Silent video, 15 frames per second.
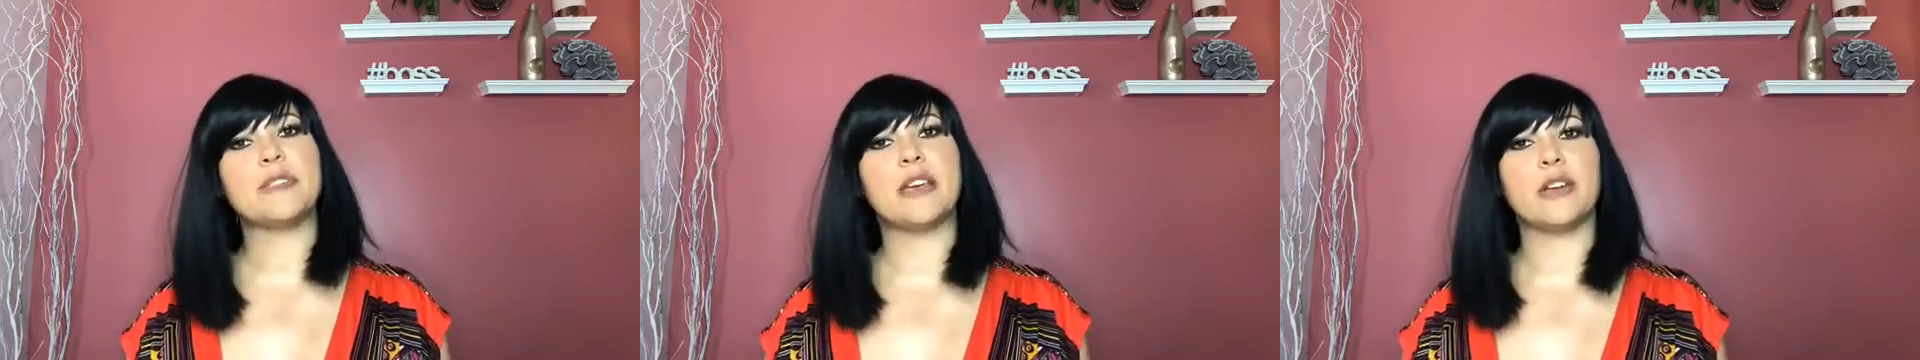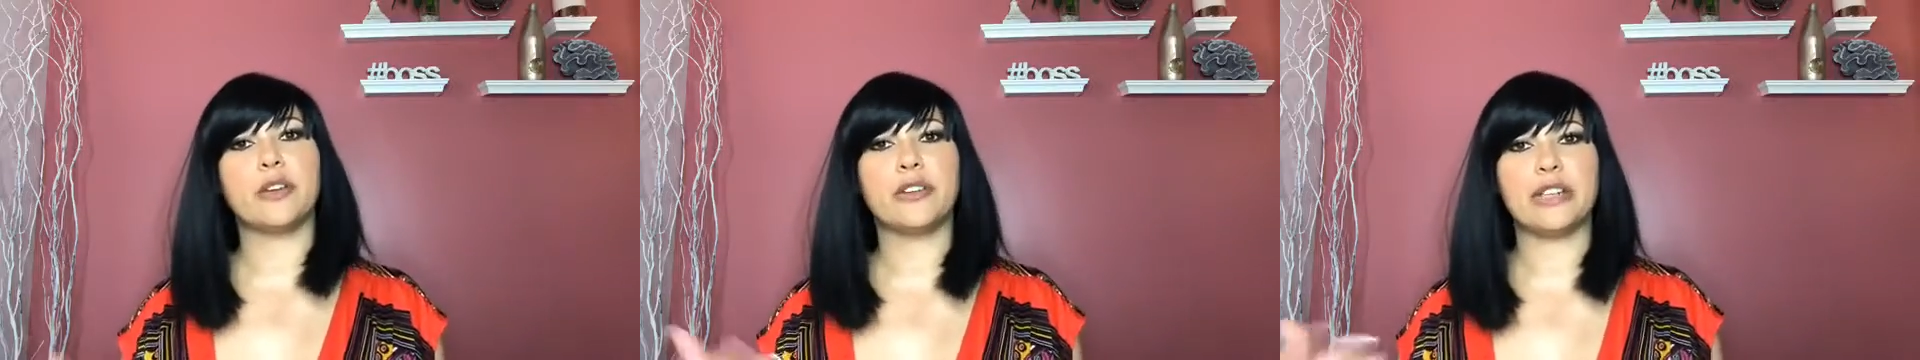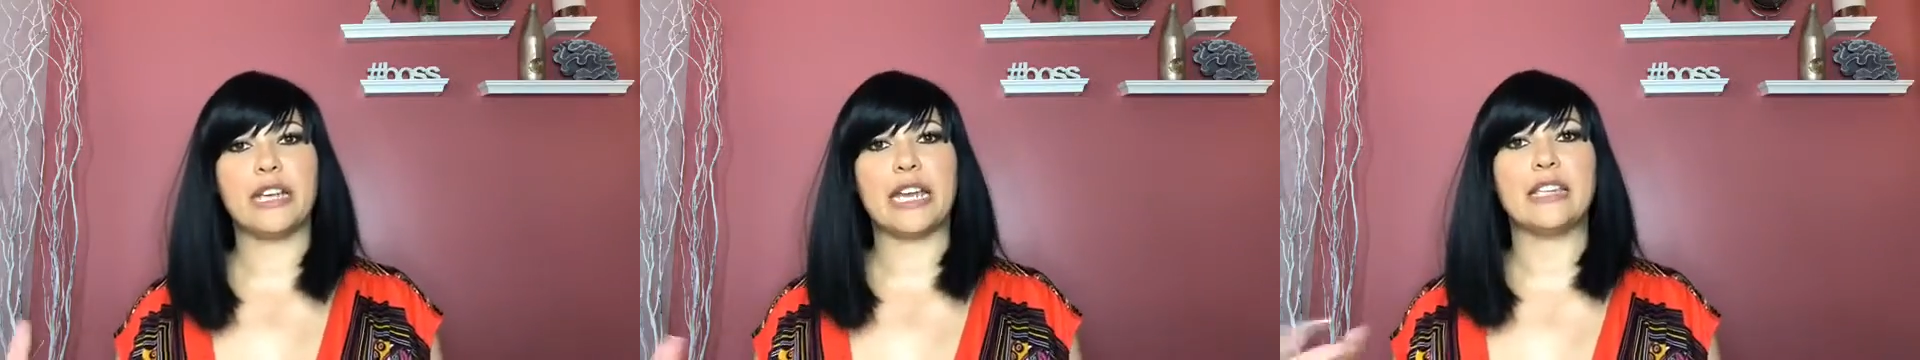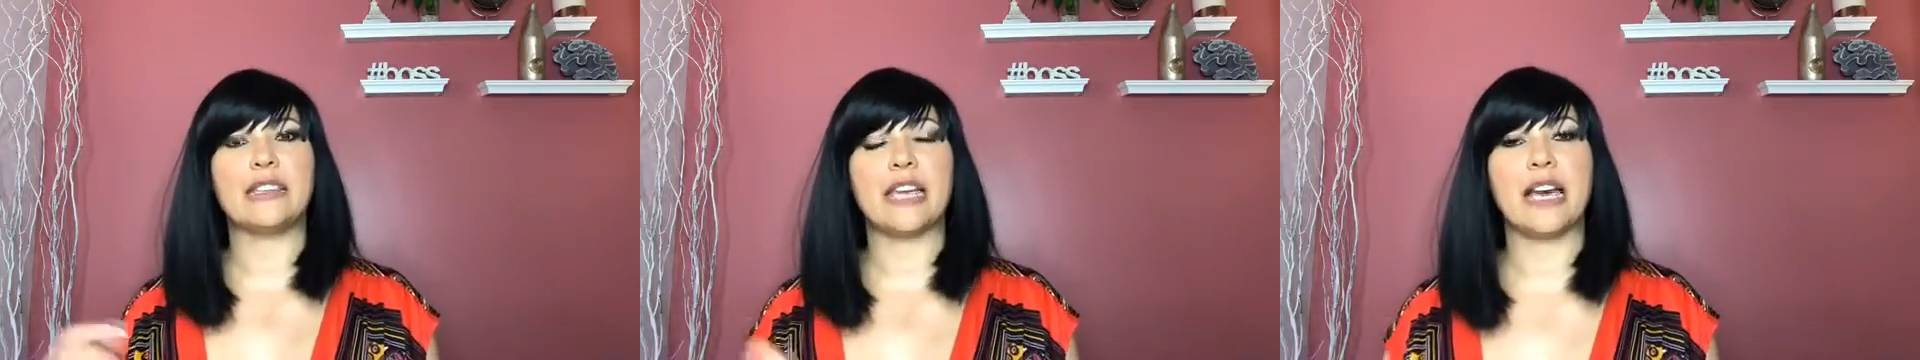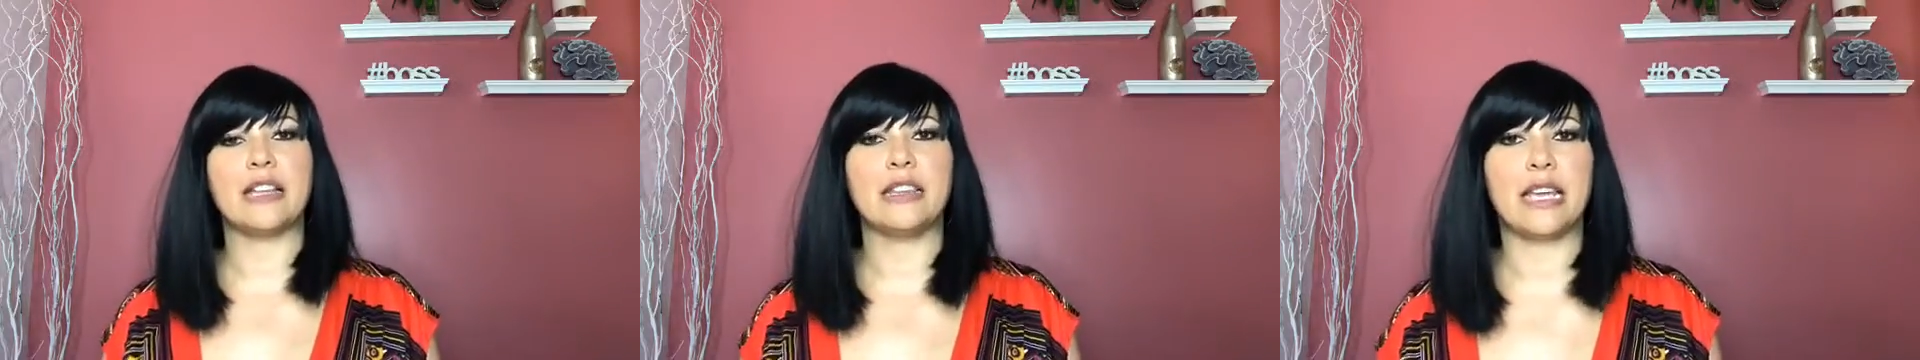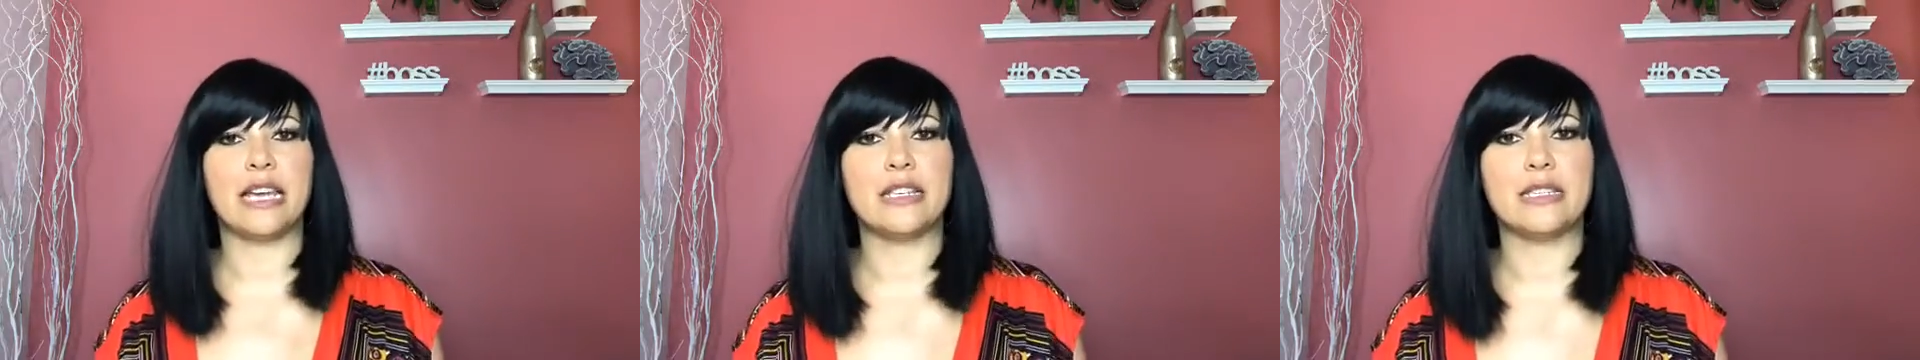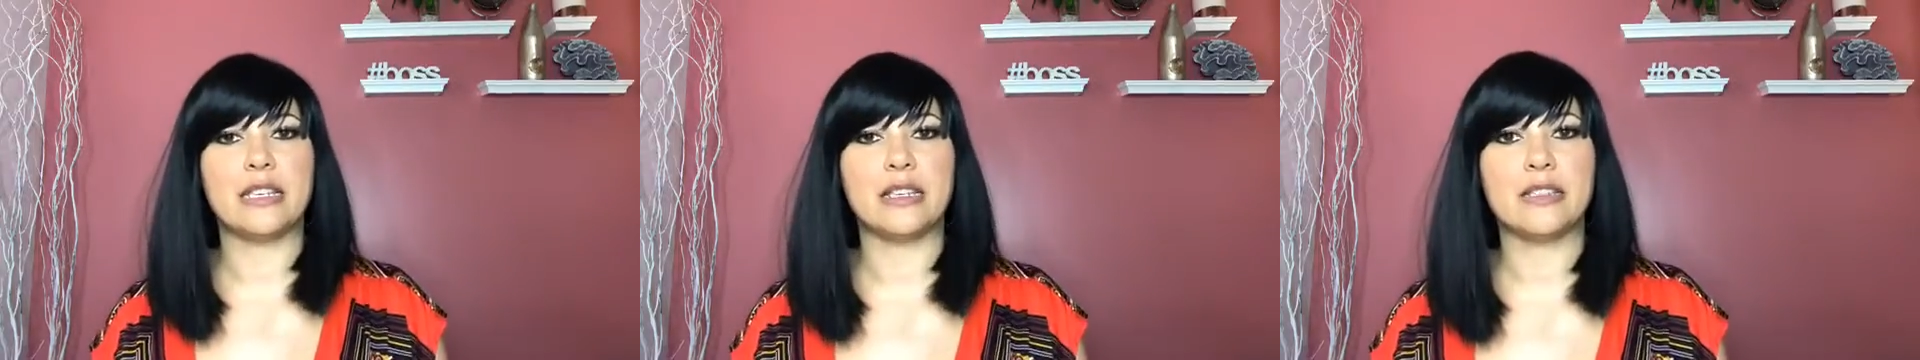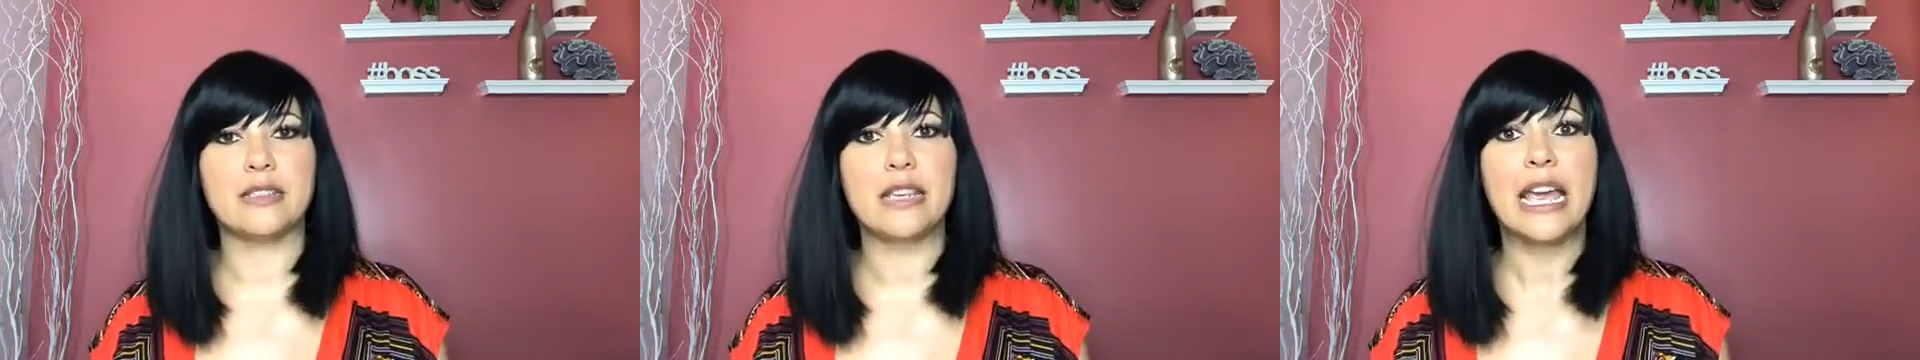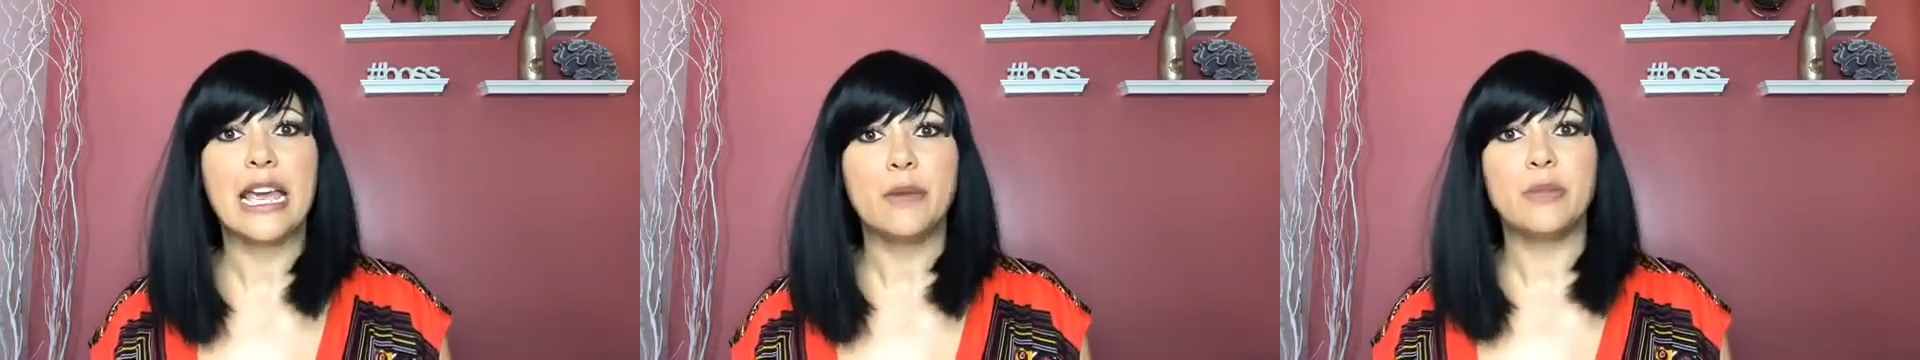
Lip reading: that create that license.